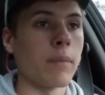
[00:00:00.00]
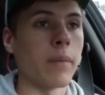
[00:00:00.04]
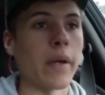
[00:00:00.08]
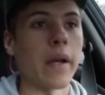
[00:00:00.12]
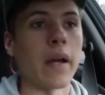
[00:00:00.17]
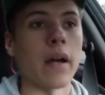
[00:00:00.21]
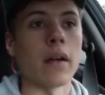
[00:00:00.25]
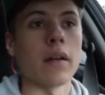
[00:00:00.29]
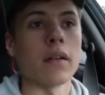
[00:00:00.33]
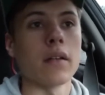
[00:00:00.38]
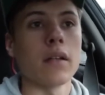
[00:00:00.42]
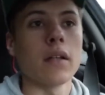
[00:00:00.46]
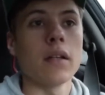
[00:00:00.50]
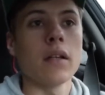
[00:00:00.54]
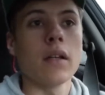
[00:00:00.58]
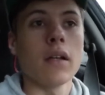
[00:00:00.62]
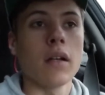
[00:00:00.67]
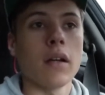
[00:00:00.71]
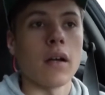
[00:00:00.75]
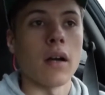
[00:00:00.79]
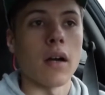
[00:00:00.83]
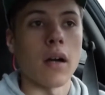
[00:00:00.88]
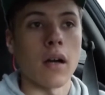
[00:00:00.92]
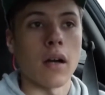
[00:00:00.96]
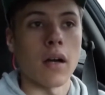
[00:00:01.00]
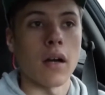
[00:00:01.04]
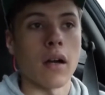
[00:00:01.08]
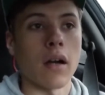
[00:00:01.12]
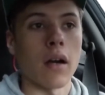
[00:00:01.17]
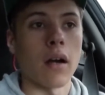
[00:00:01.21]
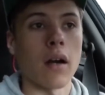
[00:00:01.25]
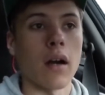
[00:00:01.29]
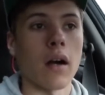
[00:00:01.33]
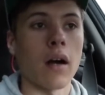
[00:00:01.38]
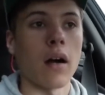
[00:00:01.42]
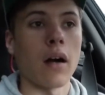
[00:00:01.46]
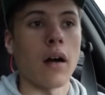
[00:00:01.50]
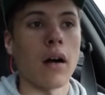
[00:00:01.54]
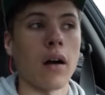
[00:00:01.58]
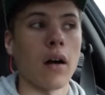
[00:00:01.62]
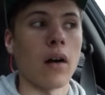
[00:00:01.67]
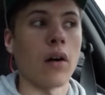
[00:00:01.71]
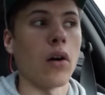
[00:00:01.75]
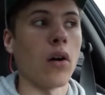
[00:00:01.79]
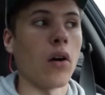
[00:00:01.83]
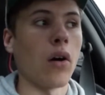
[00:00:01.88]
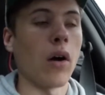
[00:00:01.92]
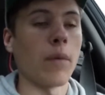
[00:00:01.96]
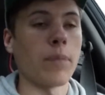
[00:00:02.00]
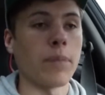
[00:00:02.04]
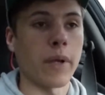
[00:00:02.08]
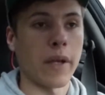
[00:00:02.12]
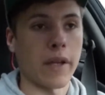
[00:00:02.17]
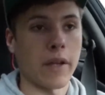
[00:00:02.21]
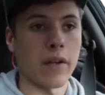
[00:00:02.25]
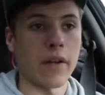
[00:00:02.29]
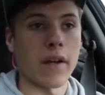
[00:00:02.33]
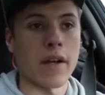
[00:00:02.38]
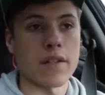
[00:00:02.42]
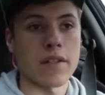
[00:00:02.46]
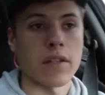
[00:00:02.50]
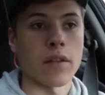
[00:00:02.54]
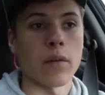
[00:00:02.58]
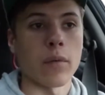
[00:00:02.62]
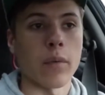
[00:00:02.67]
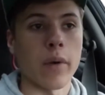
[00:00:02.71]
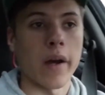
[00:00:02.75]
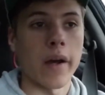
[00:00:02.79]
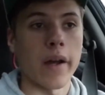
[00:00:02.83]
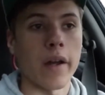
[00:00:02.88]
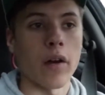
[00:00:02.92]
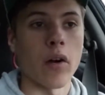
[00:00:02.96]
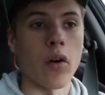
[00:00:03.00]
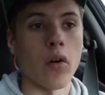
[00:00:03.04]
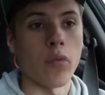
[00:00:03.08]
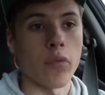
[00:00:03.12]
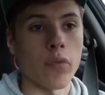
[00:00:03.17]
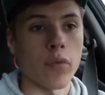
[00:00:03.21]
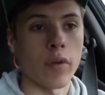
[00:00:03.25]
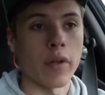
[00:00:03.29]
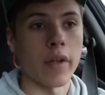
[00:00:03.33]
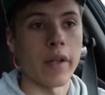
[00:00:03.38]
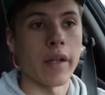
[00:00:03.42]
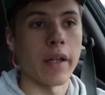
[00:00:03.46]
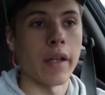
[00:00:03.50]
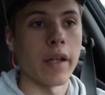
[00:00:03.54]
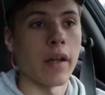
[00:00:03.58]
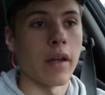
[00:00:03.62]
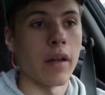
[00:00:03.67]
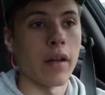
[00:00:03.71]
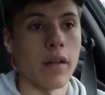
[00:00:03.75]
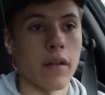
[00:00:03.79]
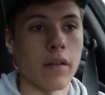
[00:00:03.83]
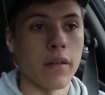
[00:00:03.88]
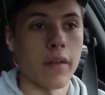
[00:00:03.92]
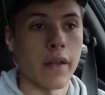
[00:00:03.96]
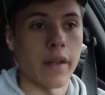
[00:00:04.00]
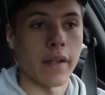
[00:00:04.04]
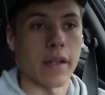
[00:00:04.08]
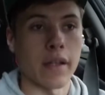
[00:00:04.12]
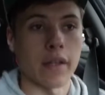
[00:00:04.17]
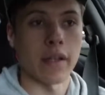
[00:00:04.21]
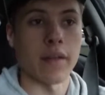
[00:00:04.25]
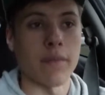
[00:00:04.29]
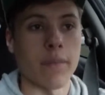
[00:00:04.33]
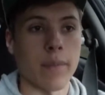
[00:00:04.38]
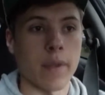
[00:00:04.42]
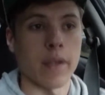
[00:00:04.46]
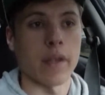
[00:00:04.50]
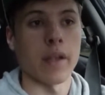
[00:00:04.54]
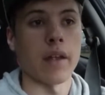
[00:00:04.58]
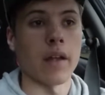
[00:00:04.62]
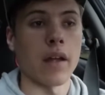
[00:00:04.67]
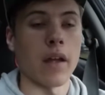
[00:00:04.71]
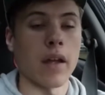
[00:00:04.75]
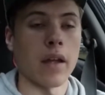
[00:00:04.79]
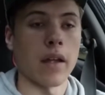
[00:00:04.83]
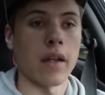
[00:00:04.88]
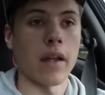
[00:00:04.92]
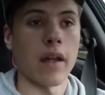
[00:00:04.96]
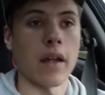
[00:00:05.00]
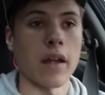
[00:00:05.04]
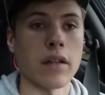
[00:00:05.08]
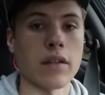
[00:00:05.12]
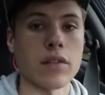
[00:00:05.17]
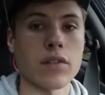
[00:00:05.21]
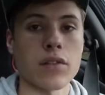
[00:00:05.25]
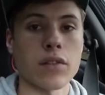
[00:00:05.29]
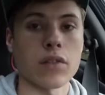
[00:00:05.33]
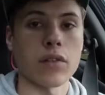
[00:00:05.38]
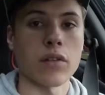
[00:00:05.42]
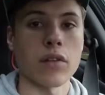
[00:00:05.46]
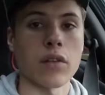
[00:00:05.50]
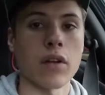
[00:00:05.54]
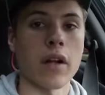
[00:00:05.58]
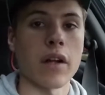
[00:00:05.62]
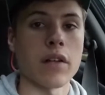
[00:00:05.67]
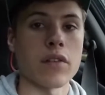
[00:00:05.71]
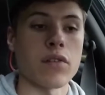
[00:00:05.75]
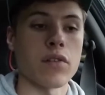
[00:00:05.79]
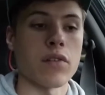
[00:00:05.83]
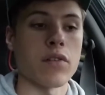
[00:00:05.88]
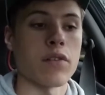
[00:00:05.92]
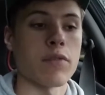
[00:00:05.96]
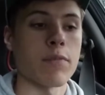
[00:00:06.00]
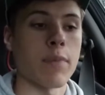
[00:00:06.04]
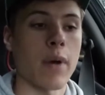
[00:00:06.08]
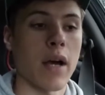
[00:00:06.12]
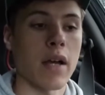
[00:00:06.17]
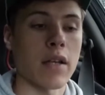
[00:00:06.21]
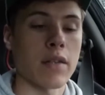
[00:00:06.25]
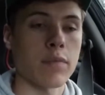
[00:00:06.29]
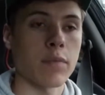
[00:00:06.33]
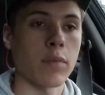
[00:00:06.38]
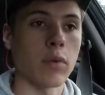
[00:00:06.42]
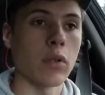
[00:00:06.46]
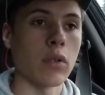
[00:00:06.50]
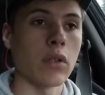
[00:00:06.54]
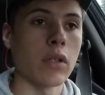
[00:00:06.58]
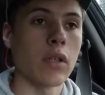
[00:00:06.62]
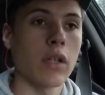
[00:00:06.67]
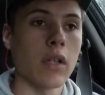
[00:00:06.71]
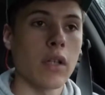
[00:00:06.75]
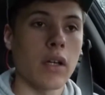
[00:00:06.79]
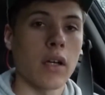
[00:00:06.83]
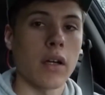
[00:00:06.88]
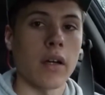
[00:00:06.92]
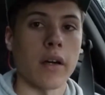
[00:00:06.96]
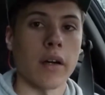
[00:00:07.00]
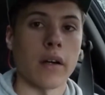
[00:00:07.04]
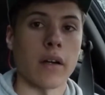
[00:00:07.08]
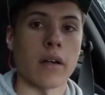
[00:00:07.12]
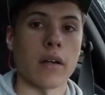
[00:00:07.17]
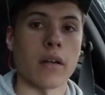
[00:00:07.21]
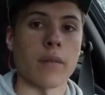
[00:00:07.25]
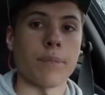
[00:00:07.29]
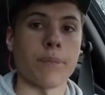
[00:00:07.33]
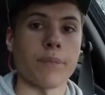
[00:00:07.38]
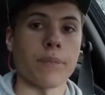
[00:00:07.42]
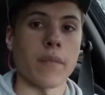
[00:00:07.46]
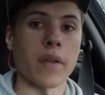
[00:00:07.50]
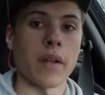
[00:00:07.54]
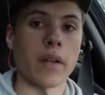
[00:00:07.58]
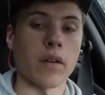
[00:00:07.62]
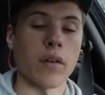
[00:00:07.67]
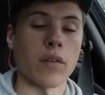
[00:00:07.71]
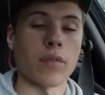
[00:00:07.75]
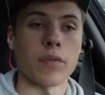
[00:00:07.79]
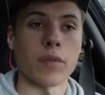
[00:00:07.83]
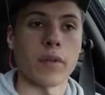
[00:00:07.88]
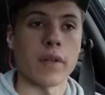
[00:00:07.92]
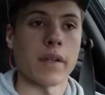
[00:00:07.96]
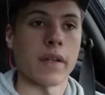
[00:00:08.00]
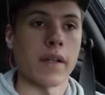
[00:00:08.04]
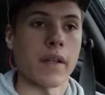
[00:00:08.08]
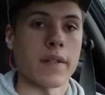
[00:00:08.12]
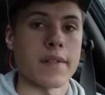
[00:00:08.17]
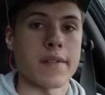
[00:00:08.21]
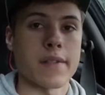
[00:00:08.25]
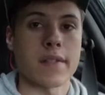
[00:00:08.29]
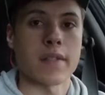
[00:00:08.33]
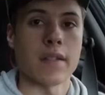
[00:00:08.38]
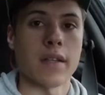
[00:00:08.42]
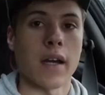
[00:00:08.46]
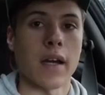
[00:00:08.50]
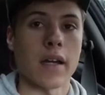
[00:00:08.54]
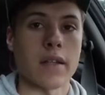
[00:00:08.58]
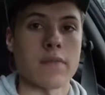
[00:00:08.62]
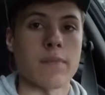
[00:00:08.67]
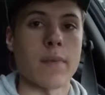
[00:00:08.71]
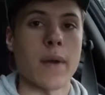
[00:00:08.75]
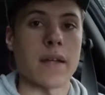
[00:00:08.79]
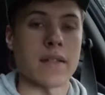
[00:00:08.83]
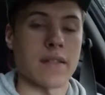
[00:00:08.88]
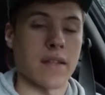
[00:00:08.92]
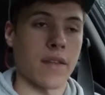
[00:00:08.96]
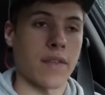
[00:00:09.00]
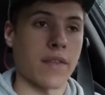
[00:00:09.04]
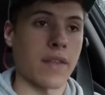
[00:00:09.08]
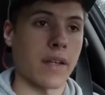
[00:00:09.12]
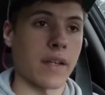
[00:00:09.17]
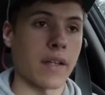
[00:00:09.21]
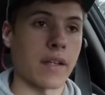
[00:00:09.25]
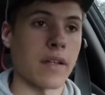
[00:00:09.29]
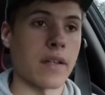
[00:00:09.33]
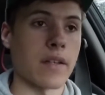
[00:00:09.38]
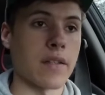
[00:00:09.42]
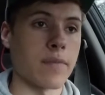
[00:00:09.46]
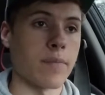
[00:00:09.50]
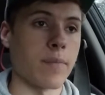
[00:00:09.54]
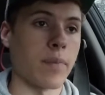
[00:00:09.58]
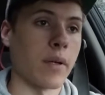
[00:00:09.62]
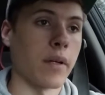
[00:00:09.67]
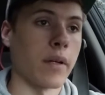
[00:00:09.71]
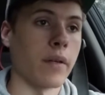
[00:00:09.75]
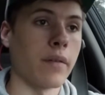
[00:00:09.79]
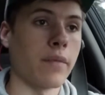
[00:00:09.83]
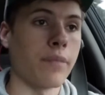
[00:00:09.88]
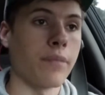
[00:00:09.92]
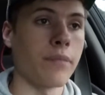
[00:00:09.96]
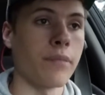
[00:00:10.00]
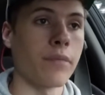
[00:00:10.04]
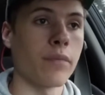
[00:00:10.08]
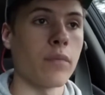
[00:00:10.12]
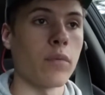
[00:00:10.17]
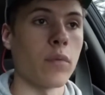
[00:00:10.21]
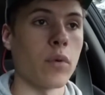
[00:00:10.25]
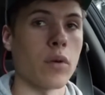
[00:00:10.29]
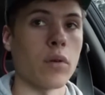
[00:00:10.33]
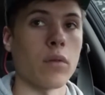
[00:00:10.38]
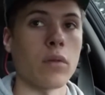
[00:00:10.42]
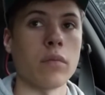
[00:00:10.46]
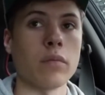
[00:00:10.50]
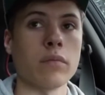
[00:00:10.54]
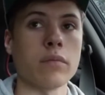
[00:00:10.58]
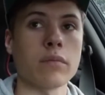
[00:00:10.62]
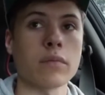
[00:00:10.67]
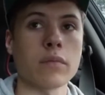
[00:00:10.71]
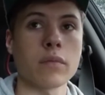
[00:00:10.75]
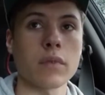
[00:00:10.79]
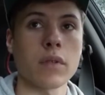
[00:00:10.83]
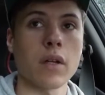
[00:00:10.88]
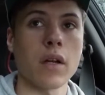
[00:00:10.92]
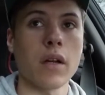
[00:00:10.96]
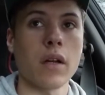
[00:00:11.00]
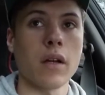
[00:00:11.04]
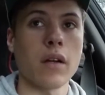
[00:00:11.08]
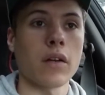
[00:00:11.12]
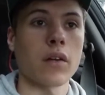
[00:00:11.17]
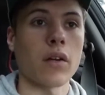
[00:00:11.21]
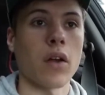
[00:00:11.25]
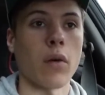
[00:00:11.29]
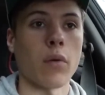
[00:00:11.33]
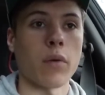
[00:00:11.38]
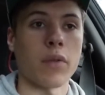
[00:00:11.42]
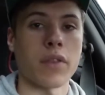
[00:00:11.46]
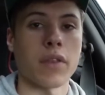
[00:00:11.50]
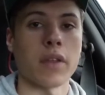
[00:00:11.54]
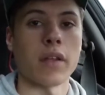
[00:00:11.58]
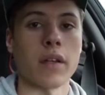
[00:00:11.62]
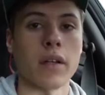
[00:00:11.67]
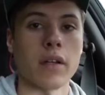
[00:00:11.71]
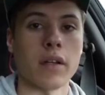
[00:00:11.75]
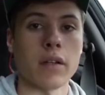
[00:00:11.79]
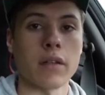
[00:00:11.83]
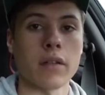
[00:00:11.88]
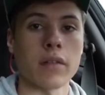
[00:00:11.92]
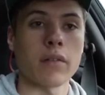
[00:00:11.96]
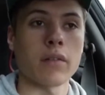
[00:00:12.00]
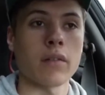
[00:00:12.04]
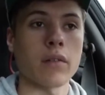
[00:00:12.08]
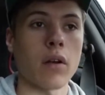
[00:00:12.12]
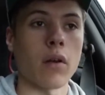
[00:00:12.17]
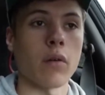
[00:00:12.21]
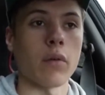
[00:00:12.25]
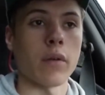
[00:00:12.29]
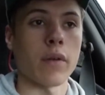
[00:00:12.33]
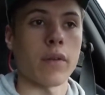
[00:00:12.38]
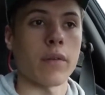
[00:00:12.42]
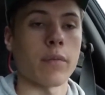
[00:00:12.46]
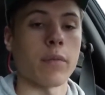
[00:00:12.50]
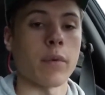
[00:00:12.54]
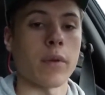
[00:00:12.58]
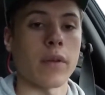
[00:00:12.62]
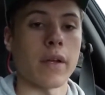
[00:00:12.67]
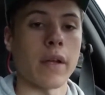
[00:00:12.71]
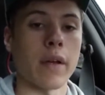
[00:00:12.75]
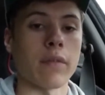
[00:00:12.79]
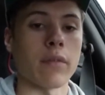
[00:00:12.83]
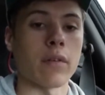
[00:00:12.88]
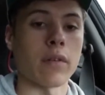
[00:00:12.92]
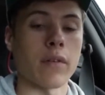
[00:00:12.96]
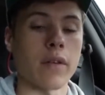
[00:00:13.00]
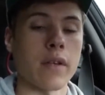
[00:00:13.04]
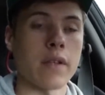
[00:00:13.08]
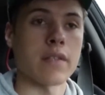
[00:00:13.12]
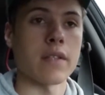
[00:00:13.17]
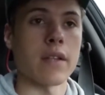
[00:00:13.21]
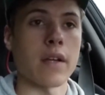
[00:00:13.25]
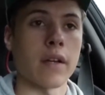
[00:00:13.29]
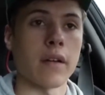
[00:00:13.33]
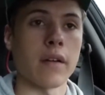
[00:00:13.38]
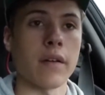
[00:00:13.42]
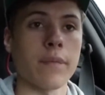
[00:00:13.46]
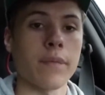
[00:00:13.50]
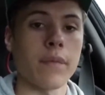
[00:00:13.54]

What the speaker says: But yeah, I'll update you guys on the way. Hopefully, they can give me an answer as soon as possible, and hopefully it's not as bad as I think it is. But we'll go with whatever they say.